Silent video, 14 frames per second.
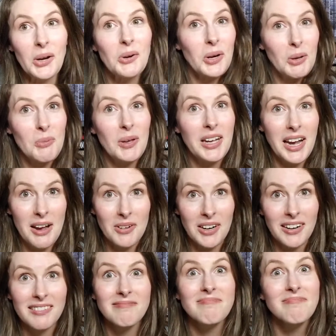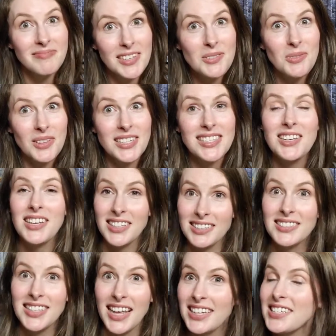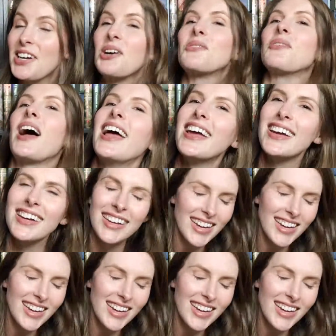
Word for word: creepy cover this one looks slightly terrifying.